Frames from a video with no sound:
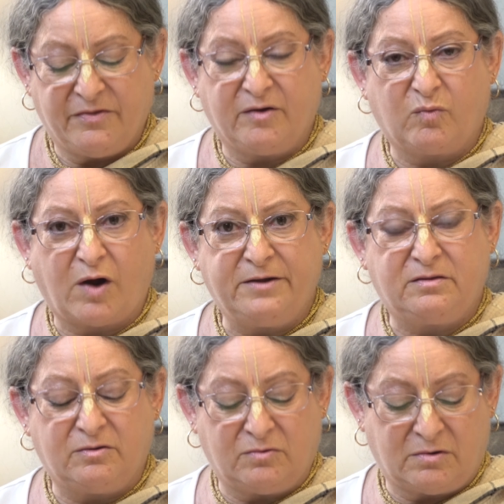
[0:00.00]
than write
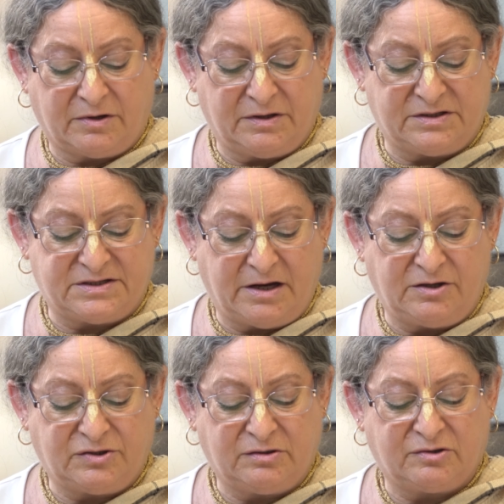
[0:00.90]
the
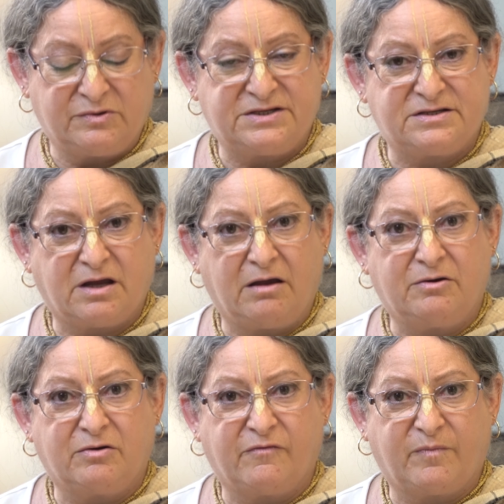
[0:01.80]
organization to a
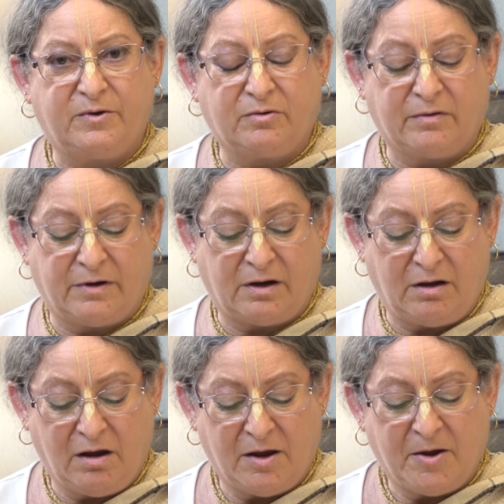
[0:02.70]
standard of
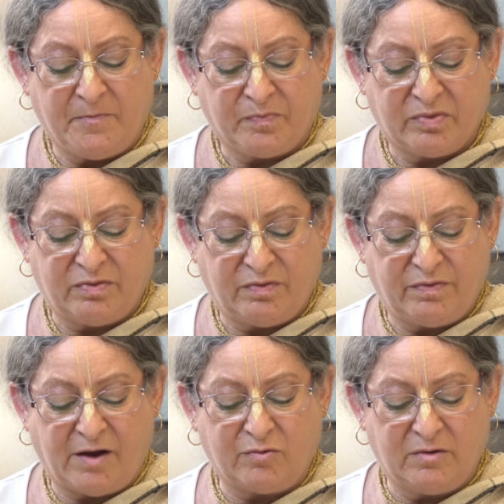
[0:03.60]
purity
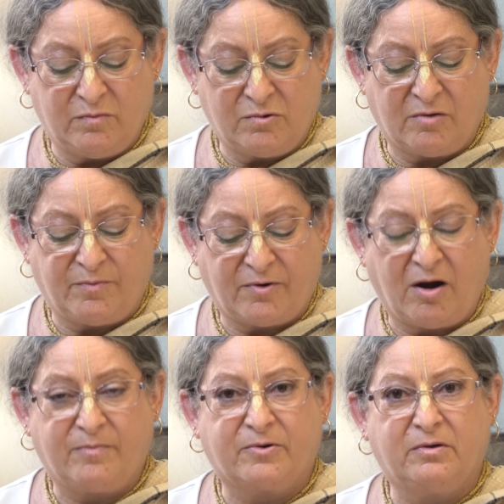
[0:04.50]
that would more
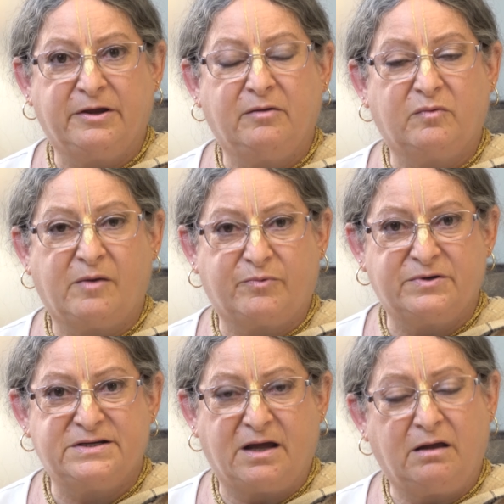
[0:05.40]
properly
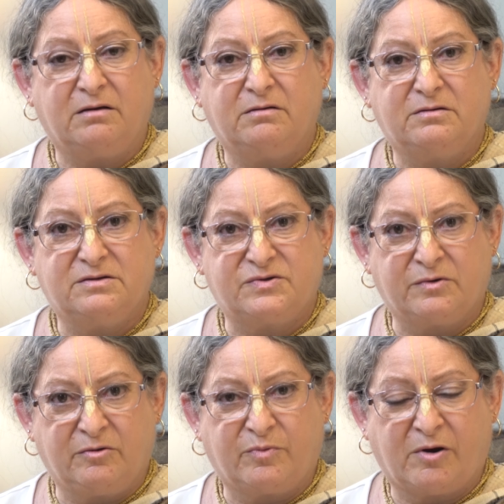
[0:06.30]
represent
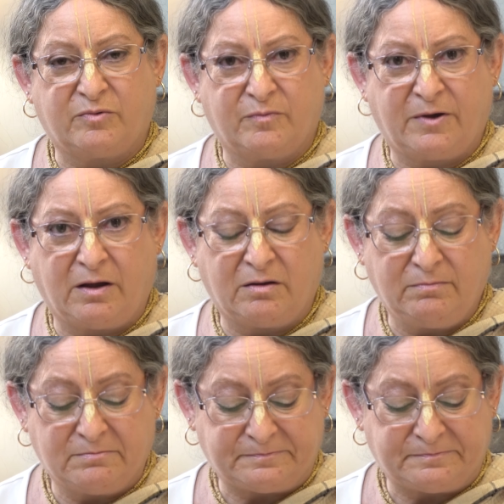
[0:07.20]
Srila Prabhupada.